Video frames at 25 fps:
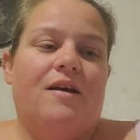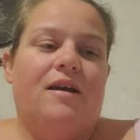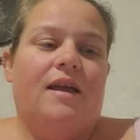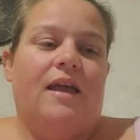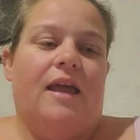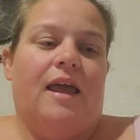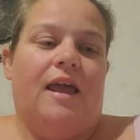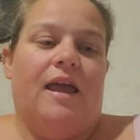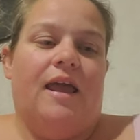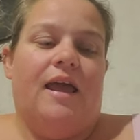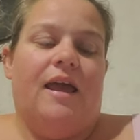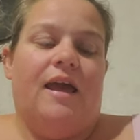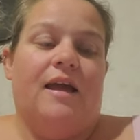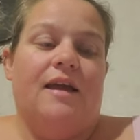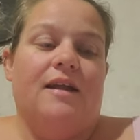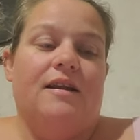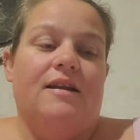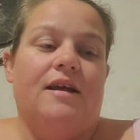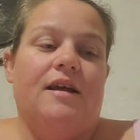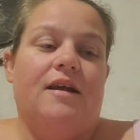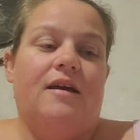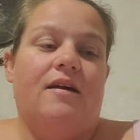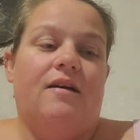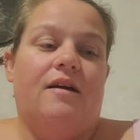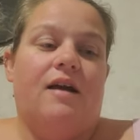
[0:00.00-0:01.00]

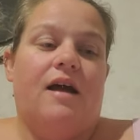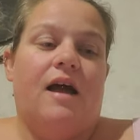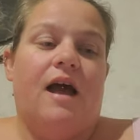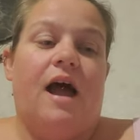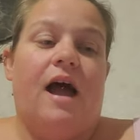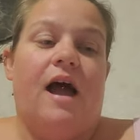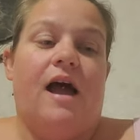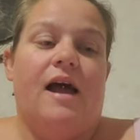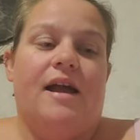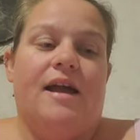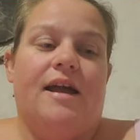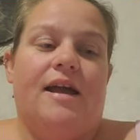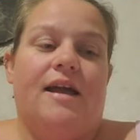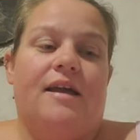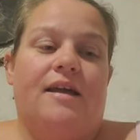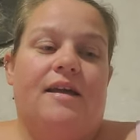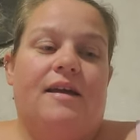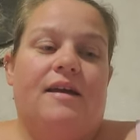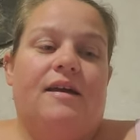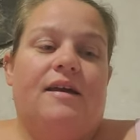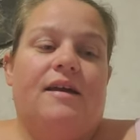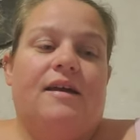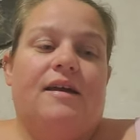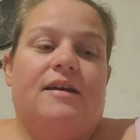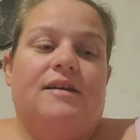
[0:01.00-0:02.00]
And I
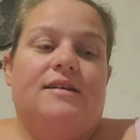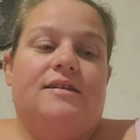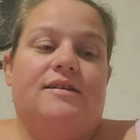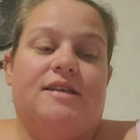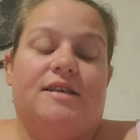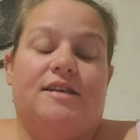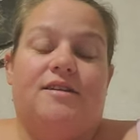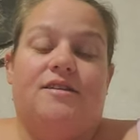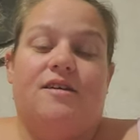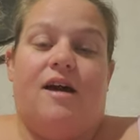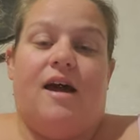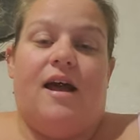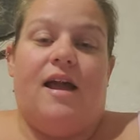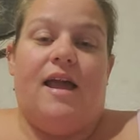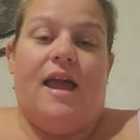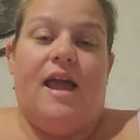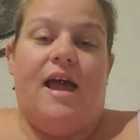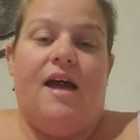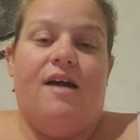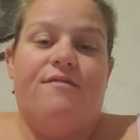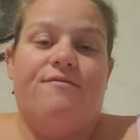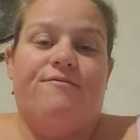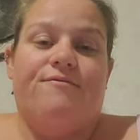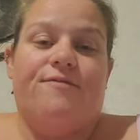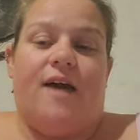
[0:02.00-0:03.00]
did not
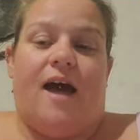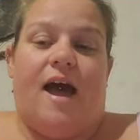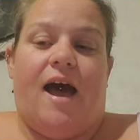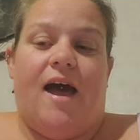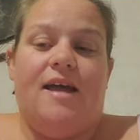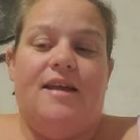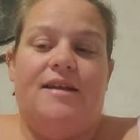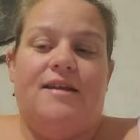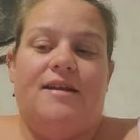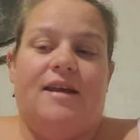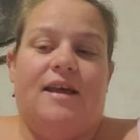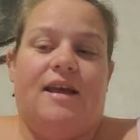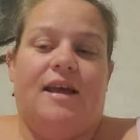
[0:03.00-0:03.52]
have that.